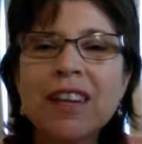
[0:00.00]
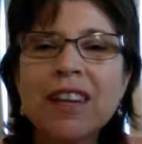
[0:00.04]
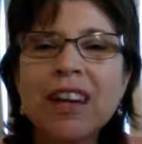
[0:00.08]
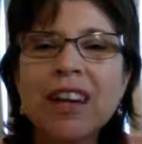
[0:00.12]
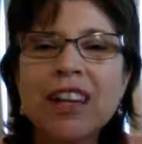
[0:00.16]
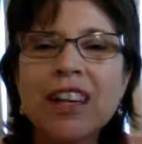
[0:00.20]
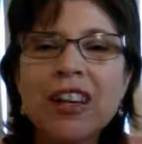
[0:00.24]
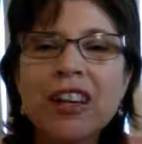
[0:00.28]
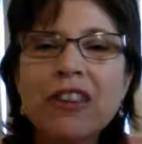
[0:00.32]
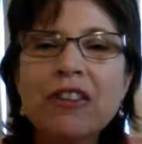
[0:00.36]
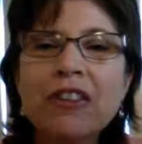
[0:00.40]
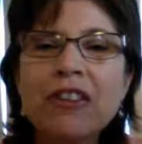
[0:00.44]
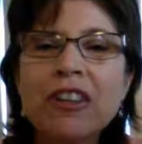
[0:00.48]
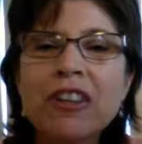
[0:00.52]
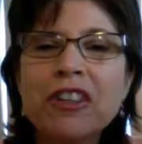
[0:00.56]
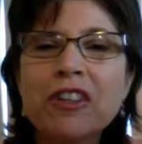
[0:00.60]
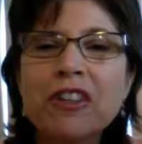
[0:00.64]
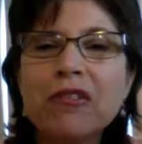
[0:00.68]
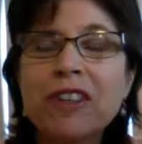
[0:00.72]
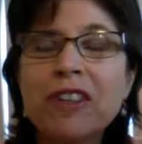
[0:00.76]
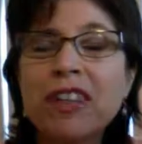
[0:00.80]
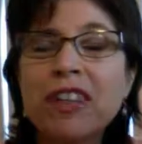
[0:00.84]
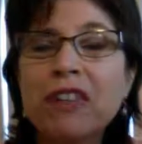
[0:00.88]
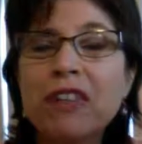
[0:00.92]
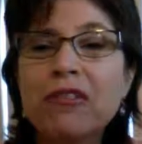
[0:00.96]
Another
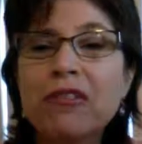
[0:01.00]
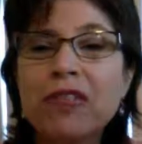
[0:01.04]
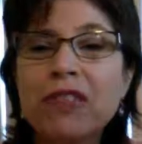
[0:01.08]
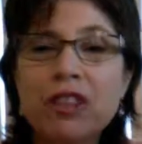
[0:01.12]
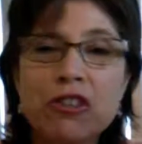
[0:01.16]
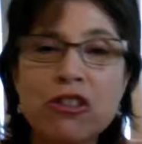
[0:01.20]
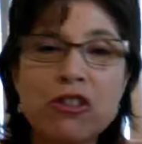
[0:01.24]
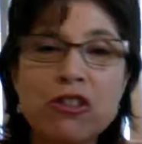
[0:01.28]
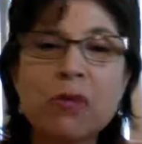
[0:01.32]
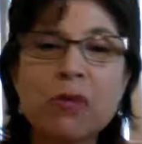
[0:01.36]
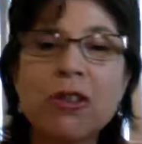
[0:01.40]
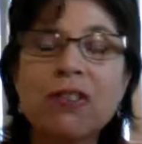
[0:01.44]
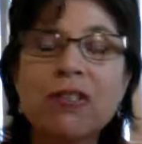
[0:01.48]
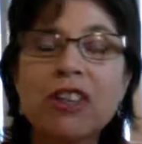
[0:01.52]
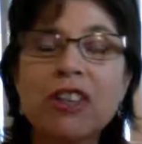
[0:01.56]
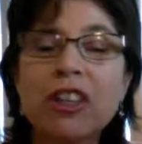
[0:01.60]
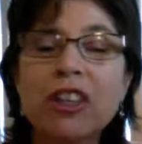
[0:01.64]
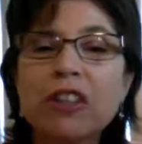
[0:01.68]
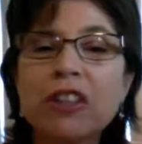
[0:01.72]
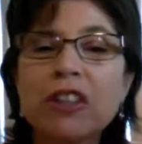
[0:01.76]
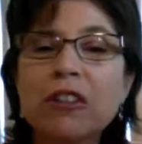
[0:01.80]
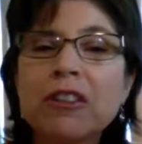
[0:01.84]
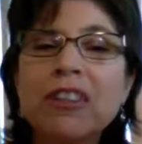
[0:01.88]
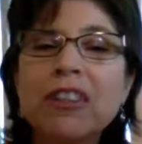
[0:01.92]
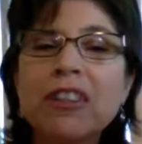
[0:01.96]
innovative feature we've
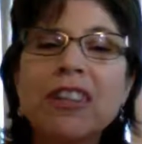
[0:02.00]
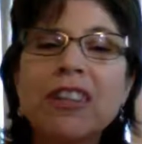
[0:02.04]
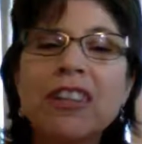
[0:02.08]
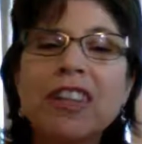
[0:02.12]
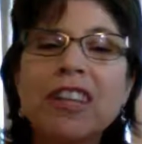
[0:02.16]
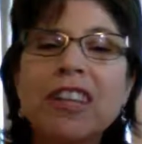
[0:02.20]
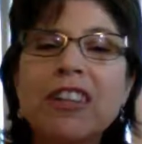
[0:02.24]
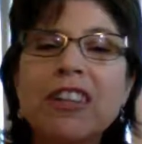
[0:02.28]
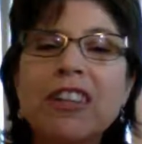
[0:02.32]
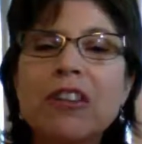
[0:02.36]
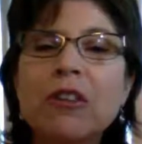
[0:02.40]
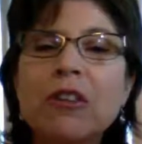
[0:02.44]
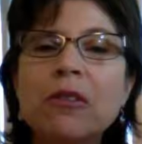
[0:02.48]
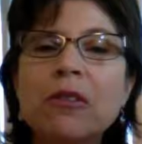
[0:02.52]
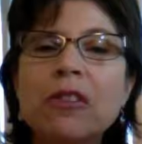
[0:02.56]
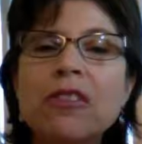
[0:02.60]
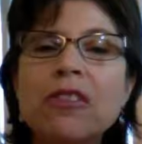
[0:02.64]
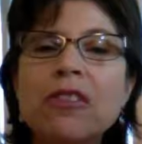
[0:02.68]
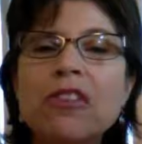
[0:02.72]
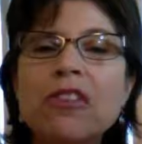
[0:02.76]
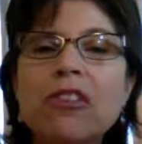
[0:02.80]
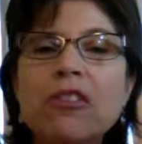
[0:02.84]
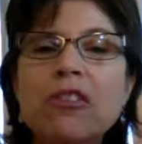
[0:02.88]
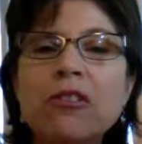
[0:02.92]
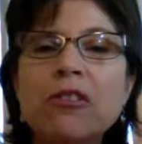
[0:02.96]
included in HITO
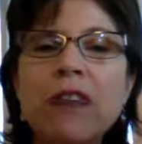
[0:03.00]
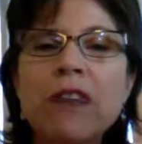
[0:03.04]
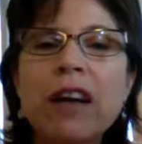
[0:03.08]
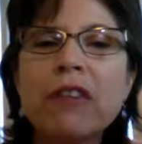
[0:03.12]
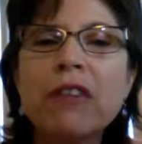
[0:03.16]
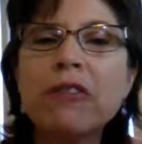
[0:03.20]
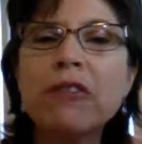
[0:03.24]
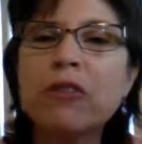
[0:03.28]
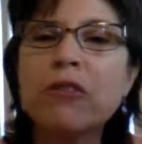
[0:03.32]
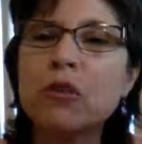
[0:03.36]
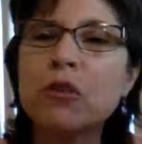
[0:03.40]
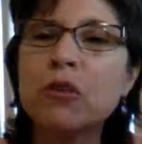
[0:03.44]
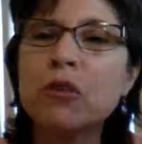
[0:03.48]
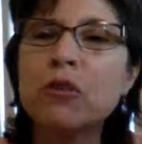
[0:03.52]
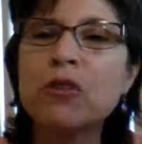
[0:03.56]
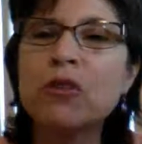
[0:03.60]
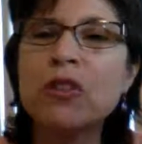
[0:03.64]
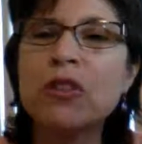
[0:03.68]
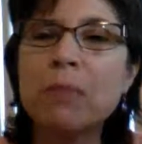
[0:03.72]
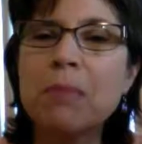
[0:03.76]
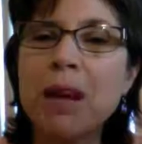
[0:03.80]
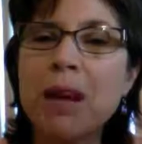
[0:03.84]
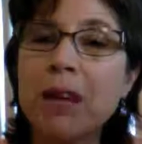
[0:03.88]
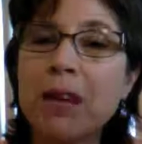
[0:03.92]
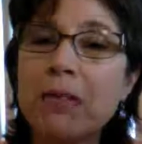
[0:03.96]
is to track foods
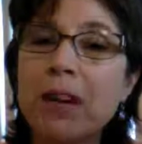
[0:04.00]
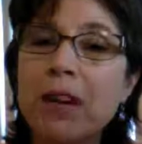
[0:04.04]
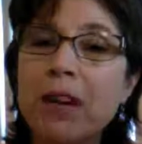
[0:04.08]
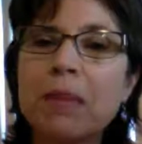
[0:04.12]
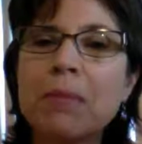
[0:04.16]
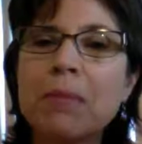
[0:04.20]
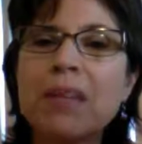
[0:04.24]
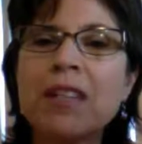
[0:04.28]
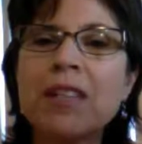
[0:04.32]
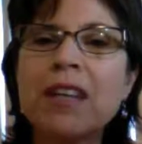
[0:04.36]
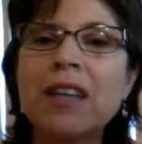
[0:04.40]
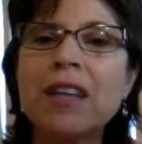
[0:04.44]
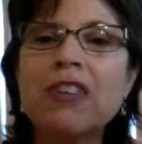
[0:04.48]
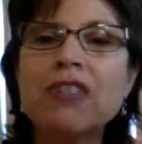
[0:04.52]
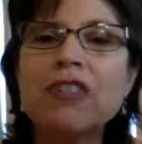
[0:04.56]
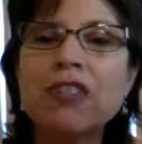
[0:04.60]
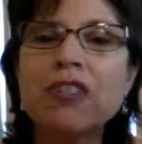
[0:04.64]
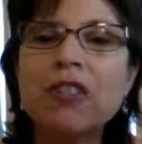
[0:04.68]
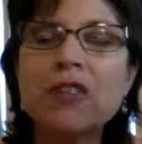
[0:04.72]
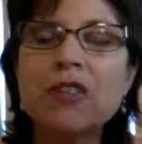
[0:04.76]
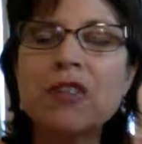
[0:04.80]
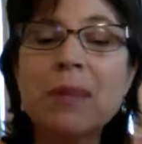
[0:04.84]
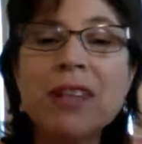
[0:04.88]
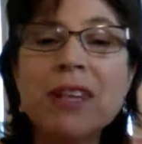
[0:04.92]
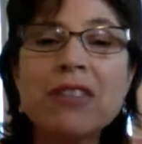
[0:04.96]
and make
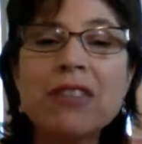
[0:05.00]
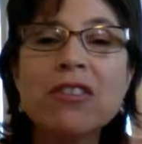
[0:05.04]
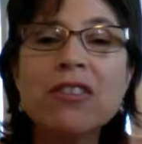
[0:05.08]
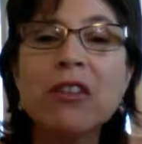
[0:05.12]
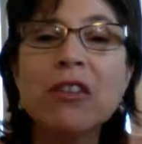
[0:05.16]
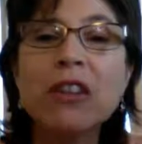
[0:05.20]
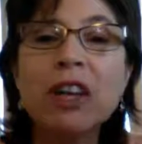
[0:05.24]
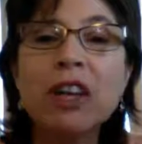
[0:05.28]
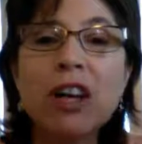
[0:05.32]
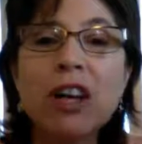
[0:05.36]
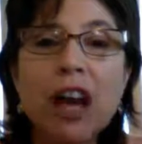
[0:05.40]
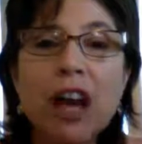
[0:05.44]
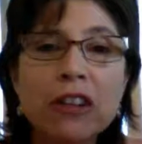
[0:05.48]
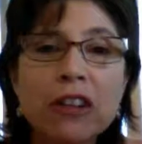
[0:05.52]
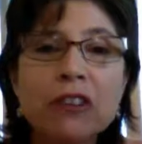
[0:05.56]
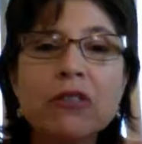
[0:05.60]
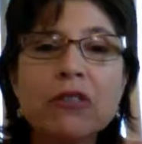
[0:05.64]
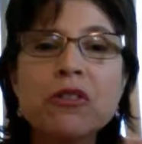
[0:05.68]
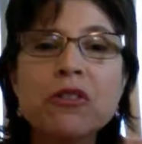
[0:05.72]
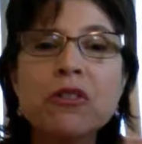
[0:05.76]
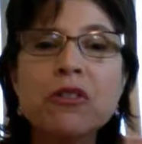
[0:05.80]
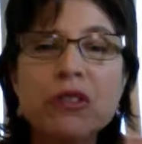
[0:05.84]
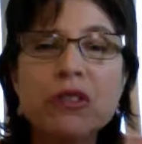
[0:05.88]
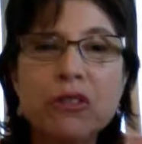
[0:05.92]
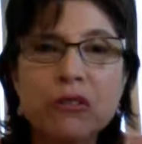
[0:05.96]
recommendations based on the
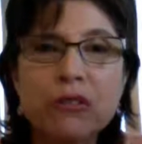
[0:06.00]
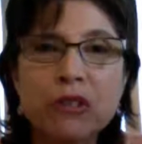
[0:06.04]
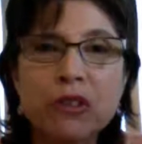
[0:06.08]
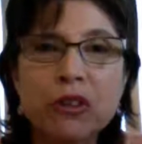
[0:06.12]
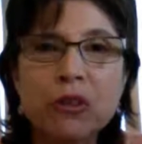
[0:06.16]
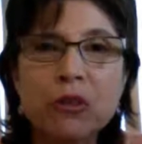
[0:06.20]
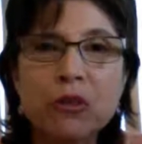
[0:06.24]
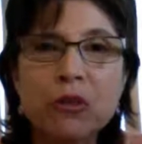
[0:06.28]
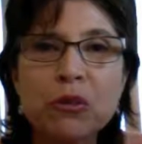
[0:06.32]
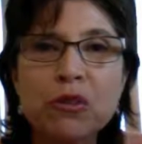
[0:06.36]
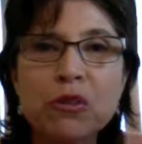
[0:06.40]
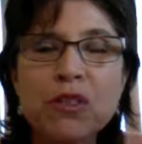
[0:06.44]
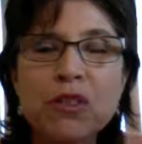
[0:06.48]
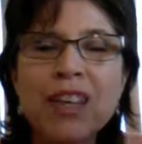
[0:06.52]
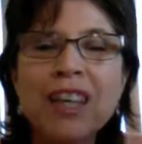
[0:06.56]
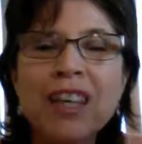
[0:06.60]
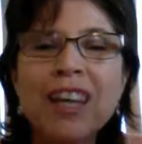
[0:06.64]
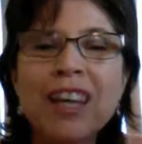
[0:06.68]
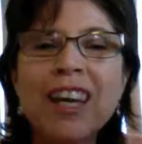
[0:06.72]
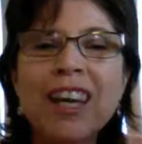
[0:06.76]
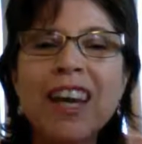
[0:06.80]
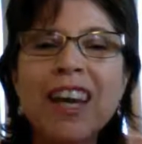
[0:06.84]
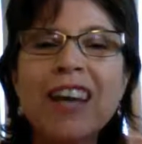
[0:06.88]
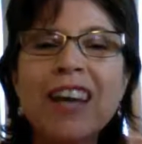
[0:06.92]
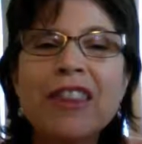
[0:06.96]
colors of the foods
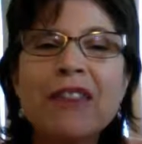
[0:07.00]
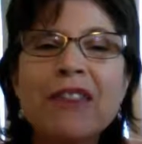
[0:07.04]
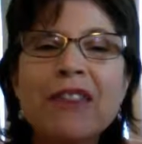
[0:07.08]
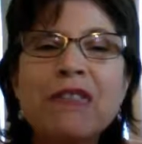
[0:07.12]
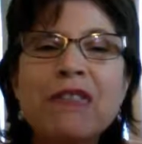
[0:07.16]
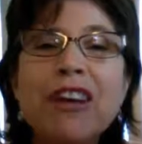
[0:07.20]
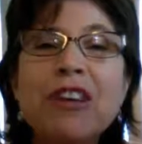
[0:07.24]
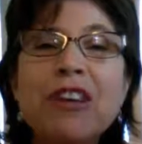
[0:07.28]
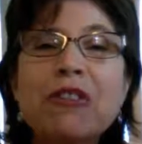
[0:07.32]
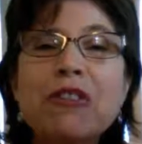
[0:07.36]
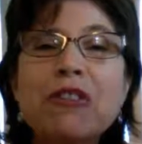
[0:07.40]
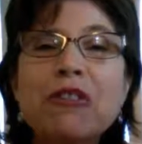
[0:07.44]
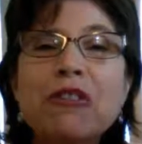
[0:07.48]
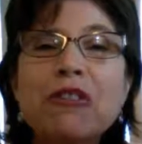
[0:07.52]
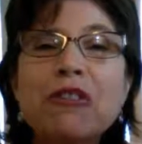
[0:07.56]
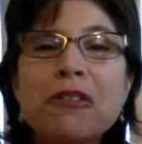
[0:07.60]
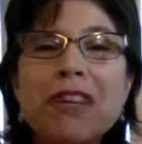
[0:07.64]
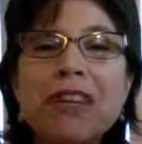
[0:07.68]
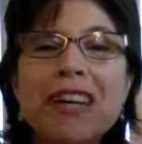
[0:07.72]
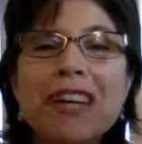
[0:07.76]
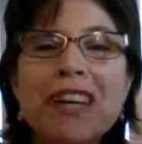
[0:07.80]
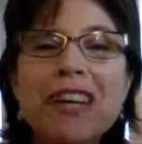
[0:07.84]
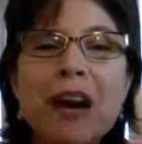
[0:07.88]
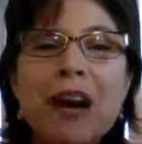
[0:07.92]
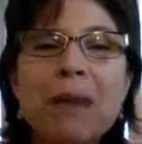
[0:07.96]
and the
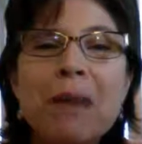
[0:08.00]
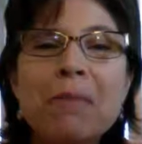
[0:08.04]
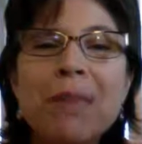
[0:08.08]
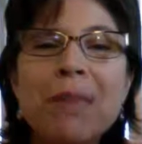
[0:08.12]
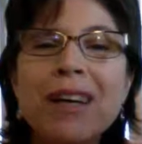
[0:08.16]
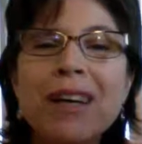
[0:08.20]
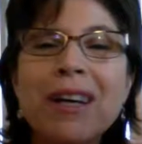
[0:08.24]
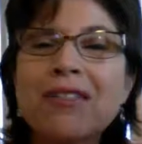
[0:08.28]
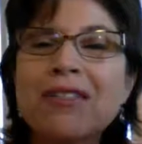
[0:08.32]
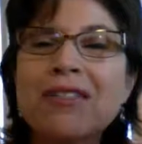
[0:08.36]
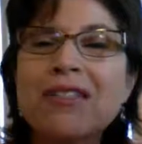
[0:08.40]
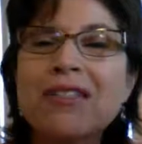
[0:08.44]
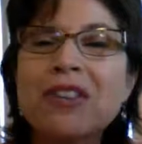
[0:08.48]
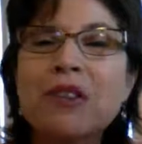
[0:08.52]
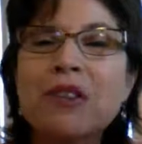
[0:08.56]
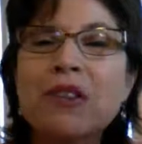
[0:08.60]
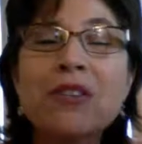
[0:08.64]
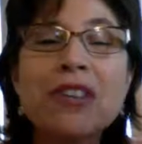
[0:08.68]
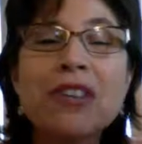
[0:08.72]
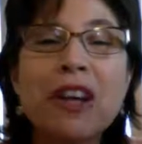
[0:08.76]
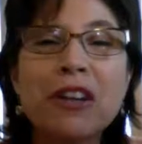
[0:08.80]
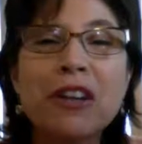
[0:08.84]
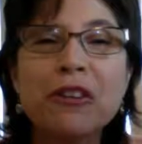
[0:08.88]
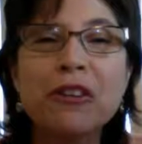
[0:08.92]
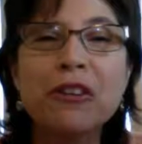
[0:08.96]
phytonutrient compounds
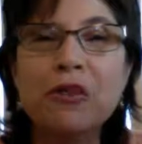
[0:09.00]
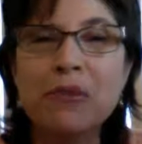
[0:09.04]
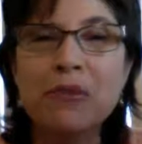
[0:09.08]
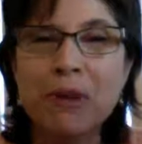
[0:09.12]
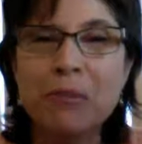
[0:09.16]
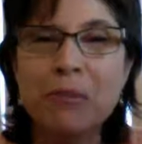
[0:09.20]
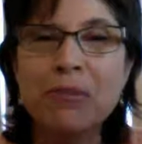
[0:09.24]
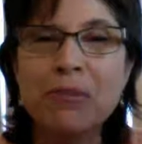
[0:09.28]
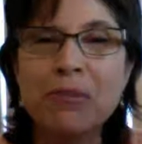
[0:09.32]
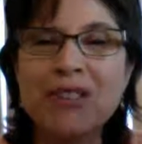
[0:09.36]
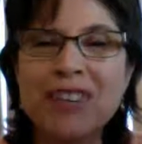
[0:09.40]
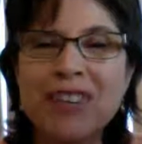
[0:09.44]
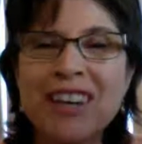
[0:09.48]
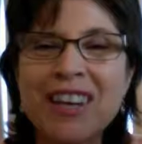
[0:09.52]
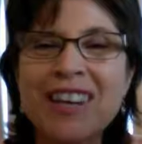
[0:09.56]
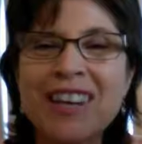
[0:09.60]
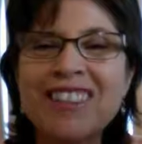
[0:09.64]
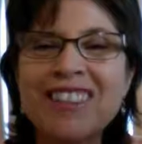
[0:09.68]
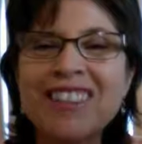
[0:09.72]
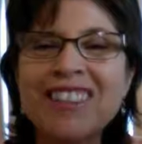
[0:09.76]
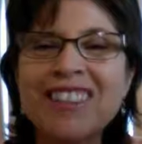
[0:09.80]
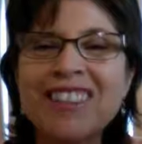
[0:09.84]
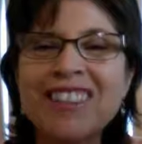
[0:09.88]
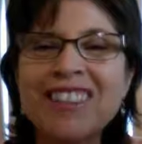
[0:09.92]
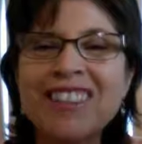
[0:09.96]
those colors
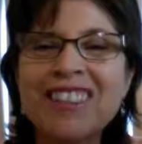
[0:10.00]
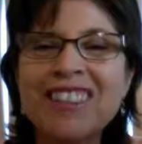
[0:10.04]
represent.